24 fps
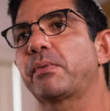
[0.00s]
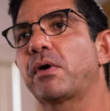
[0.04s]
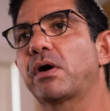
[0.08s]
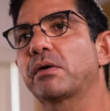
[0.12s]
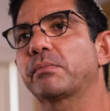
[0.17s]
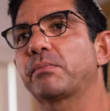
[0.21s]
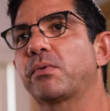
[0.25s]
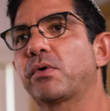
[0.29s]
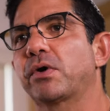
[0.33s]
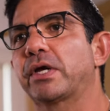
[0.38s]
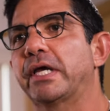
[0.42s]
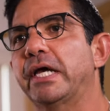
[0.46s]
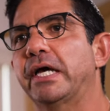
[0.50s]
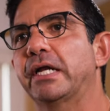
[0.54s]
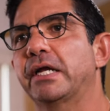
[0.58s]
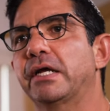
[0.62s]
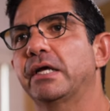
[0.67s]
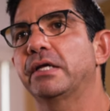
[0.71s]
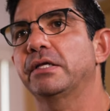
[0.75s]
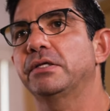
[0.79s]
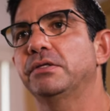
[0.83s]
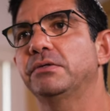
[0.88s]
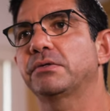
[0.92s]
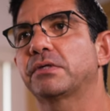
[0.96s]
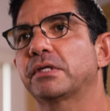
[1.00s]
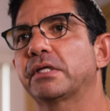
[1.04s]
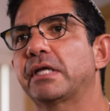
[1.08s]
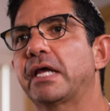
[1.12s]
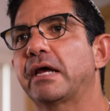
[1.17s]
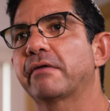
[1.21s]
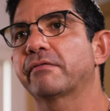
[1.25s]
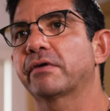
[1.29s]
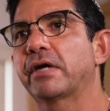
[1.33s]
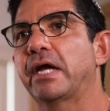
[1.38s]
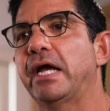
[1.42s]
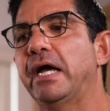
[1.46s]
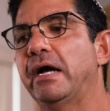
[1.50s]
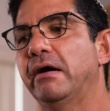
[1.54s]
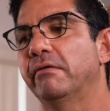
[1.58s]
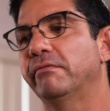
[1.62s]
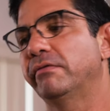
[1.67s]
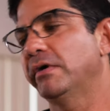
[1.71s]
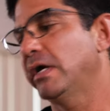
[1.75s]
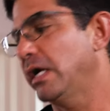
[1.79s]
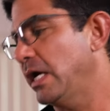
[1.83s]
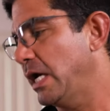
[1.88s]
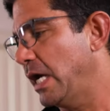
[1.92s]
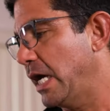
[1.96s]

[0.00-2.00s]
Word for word: apart porchetta you can ever have.